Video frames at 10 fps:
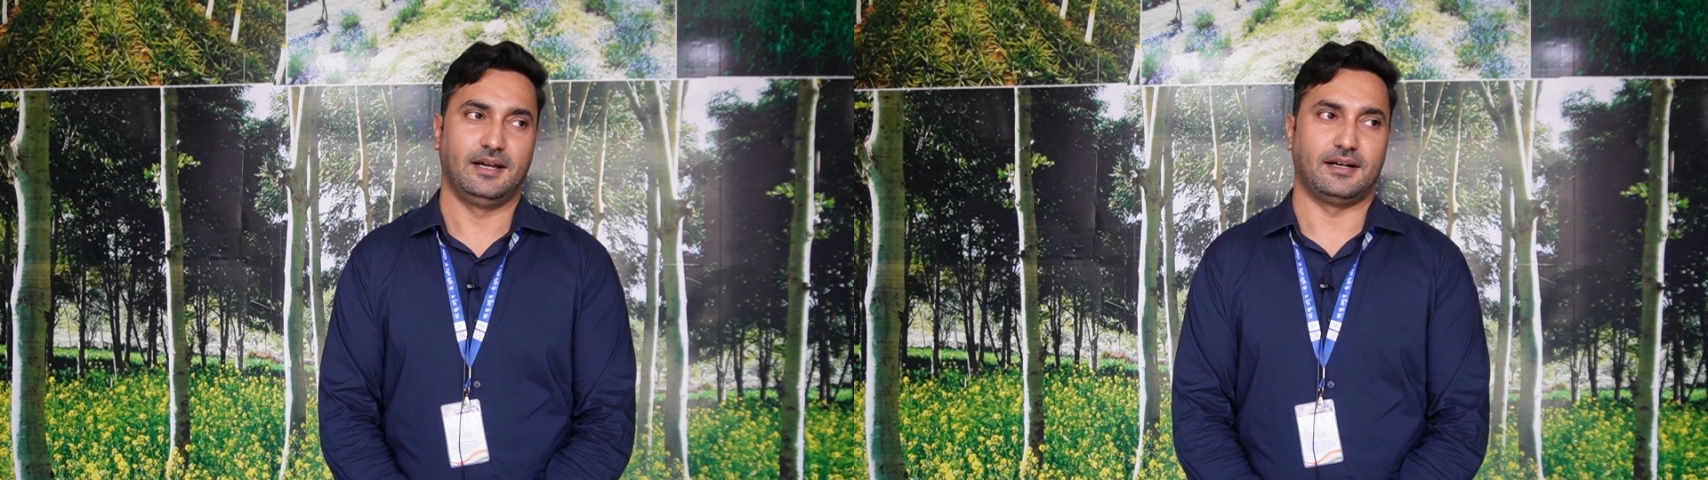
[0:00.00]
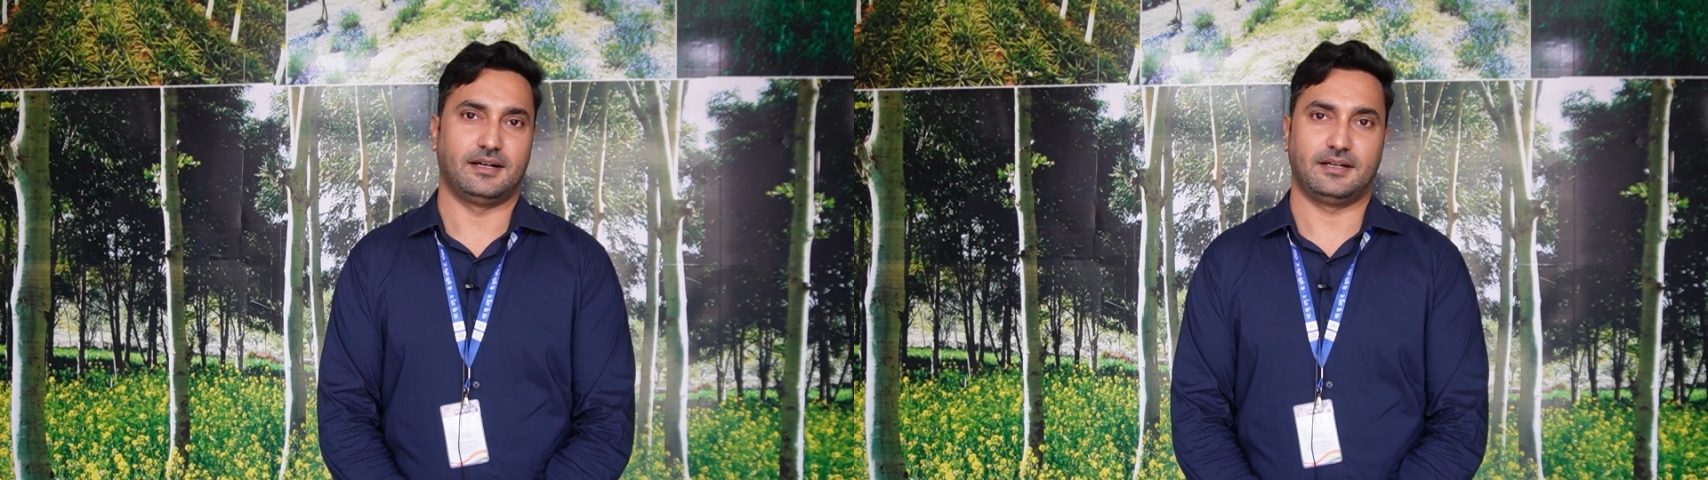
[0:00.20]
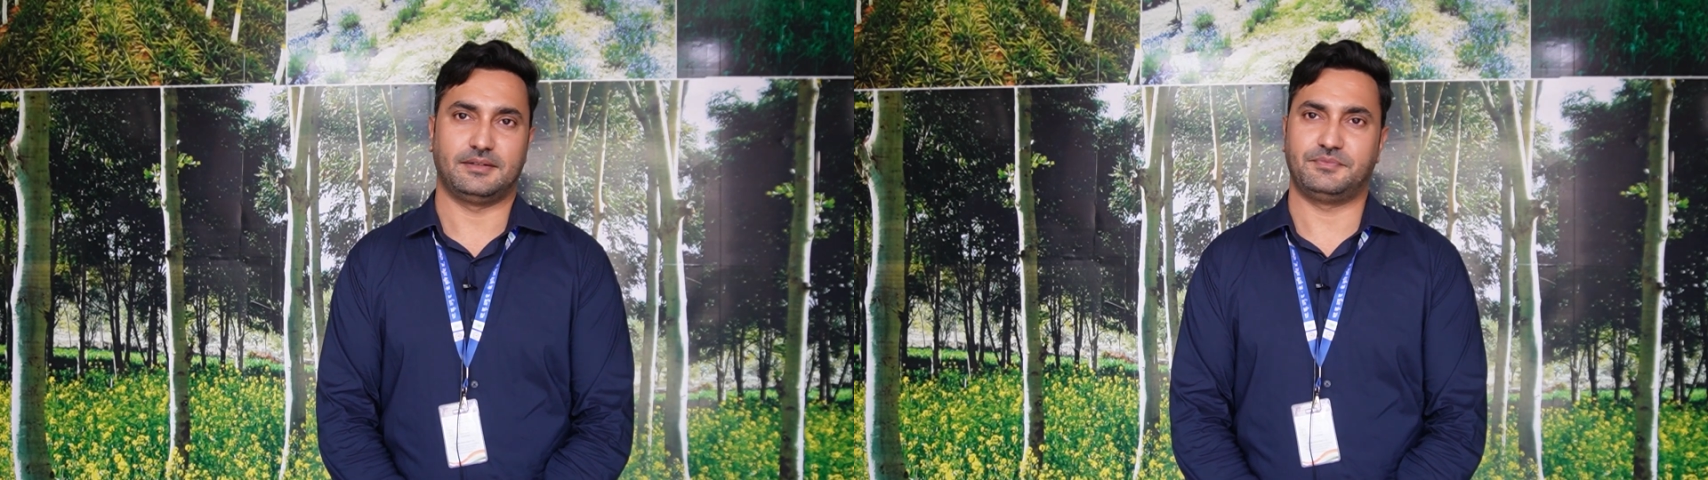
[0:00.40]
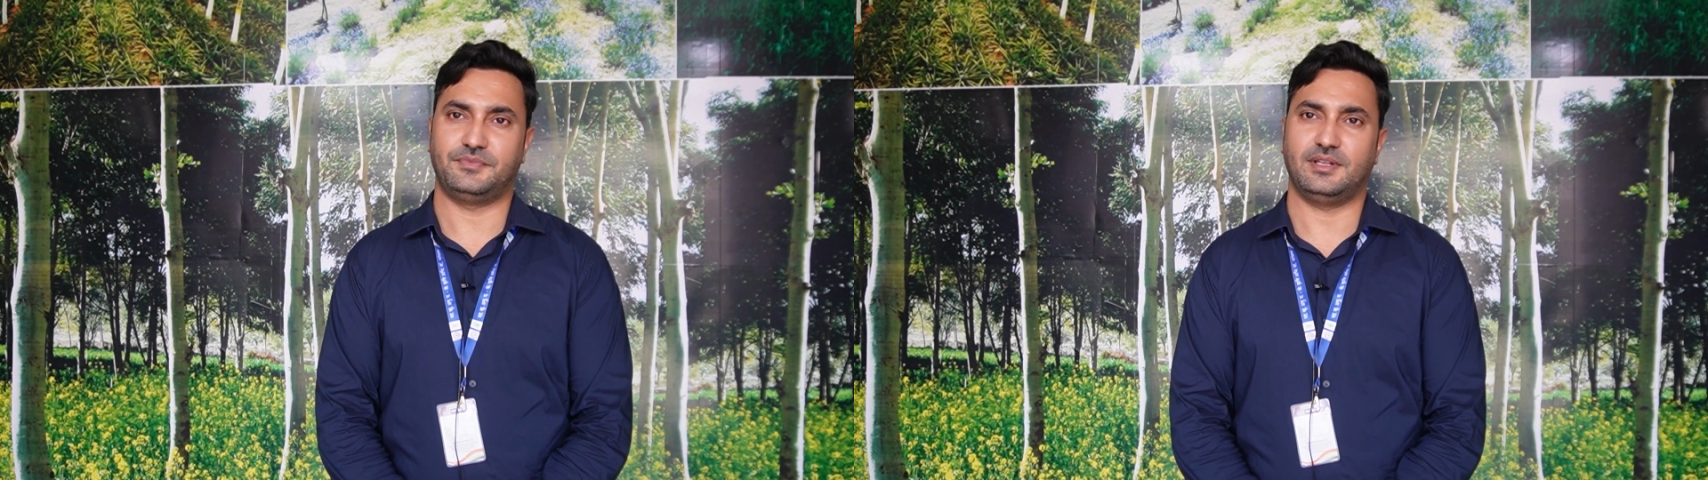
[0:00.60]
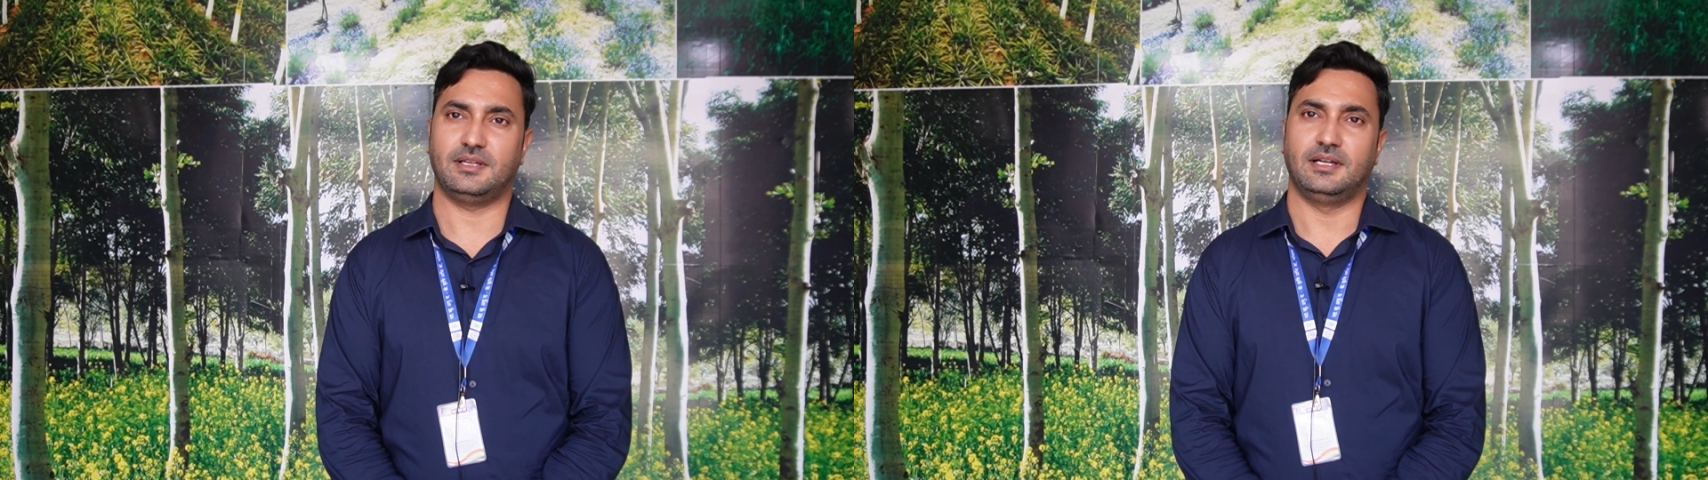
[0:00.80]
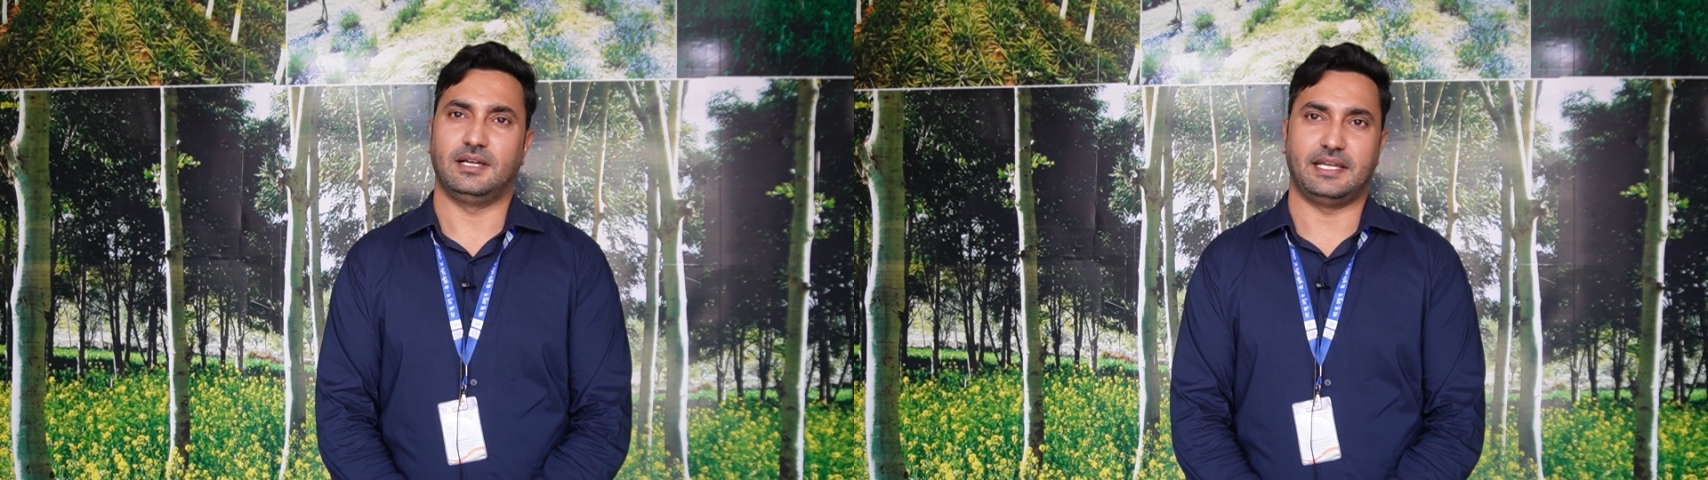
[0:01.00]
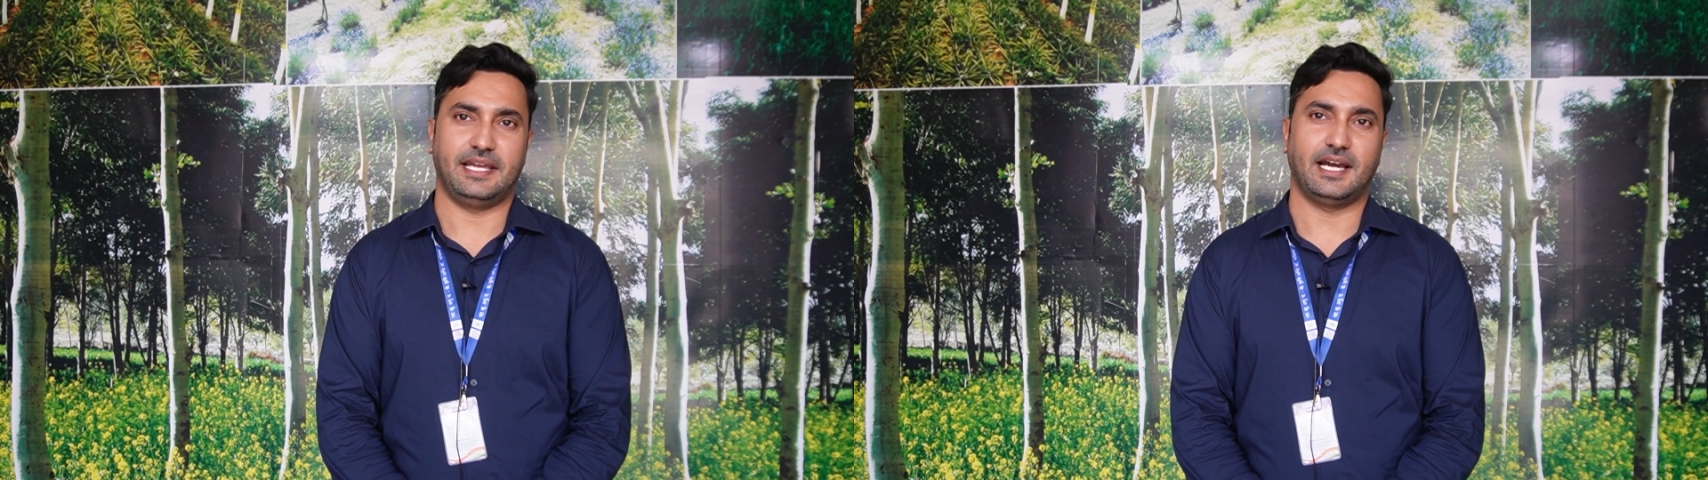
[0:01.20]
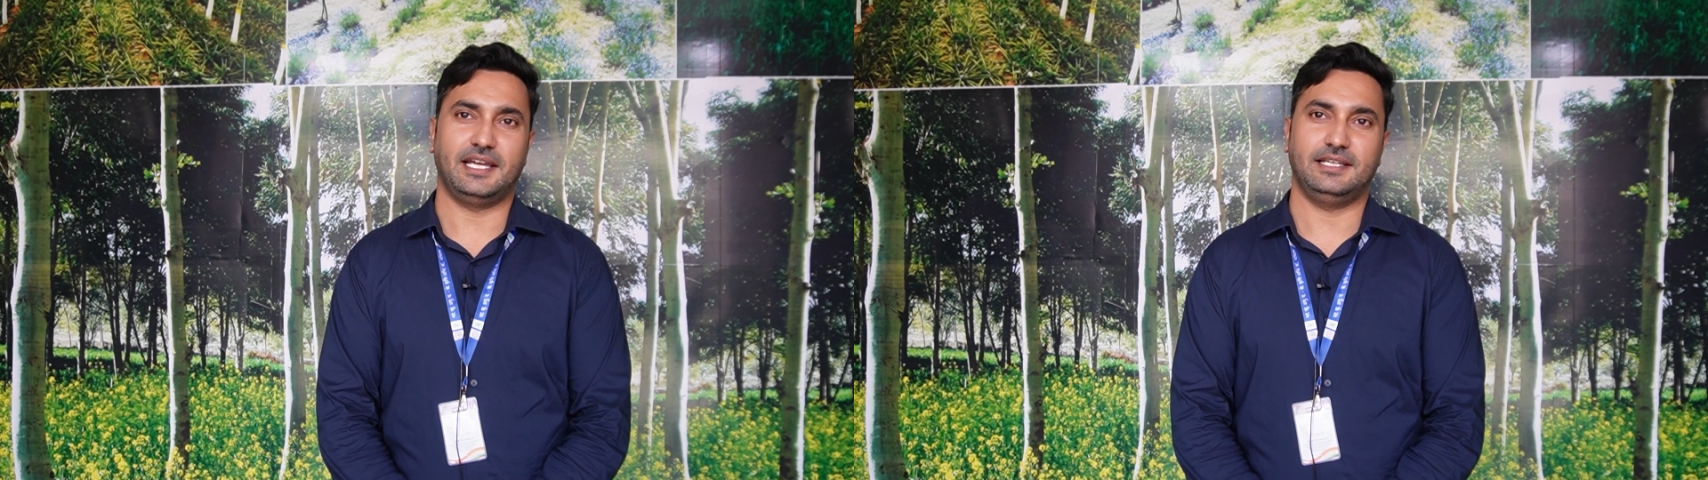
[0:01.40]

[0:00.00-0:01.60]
AI